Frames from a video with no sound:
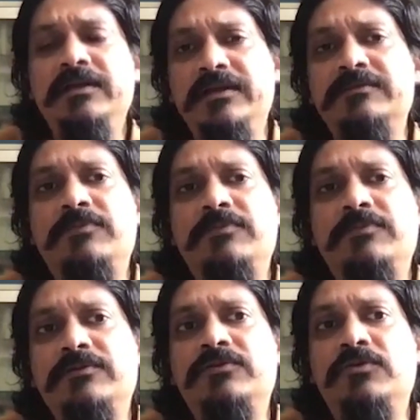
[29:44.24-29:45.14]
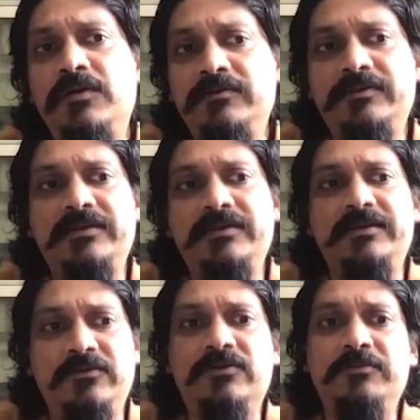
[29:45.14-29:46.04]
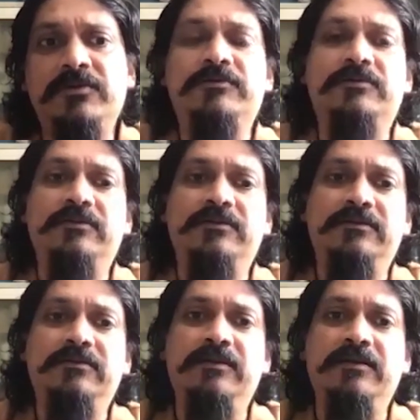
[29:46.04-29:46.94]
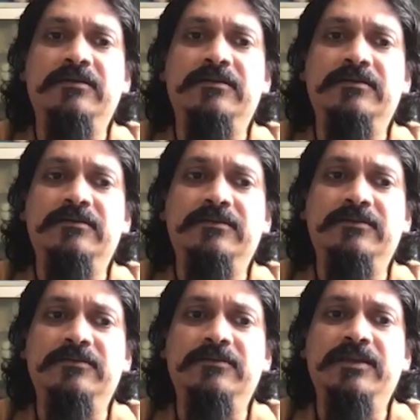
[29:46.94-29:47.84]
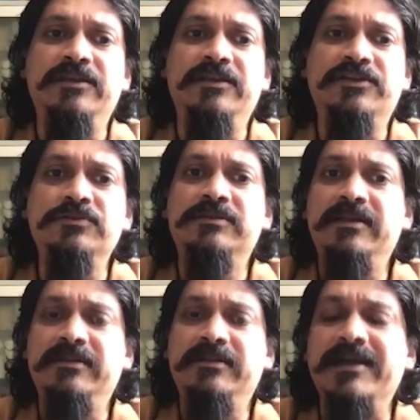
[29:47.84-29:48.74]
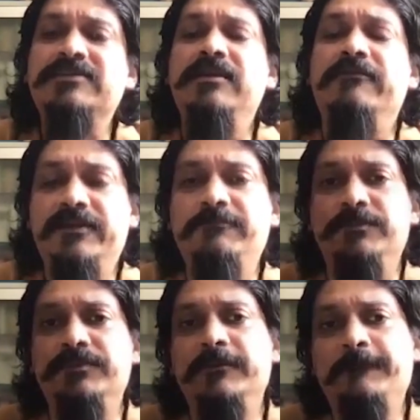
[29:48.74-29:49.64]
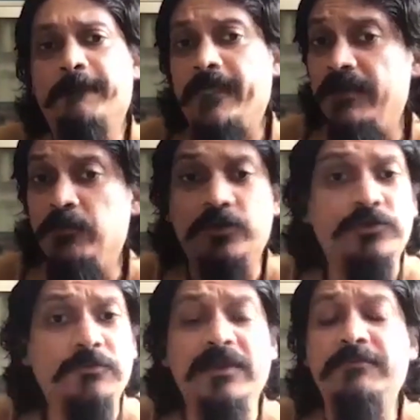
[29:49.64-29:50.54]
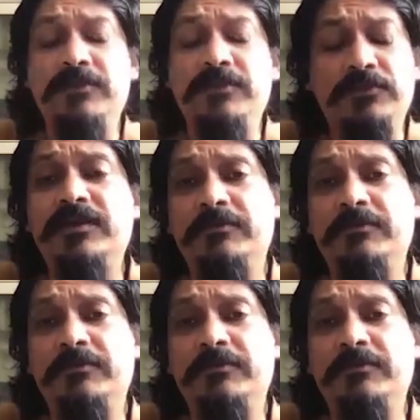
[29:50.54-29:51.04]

it's important to go out there and talk about uh, uh, you know issues that actually affect people and what you might be doing about